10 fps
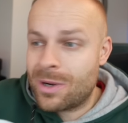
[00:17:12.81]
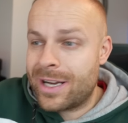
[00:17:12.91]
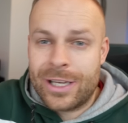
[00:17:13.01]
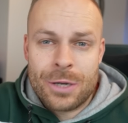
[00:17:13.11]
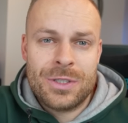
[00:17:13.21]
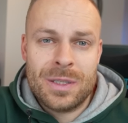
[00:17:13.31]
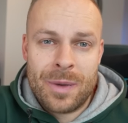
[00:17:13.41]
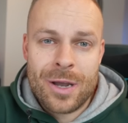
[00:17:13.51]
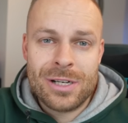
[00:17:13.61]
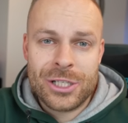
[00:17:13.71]
When I go to the
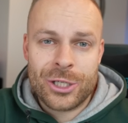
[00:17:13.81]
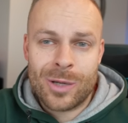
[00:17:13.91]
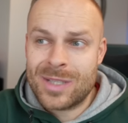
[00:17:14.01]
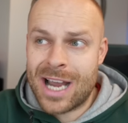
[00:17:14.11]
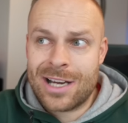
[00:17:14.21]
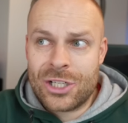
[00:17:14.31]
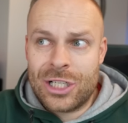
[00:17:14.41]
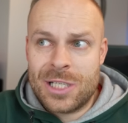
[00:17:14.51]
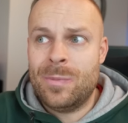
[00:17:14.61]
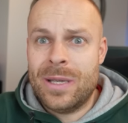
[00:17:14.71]
Polish shops,
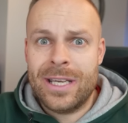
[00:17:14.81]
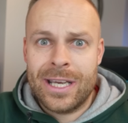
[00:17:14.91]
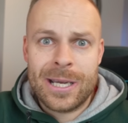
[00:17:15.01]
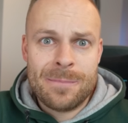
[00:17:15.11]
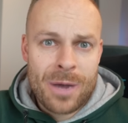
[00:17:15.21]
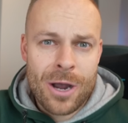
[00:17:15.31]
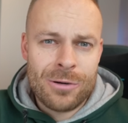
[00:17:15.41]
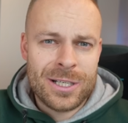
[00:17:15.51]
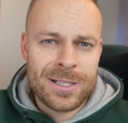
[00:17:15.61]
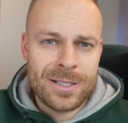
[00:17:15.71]
actually speaking in
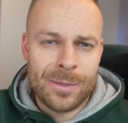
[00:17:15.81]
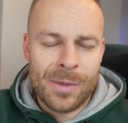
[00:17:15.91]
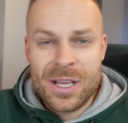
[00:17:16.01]
Polish to them.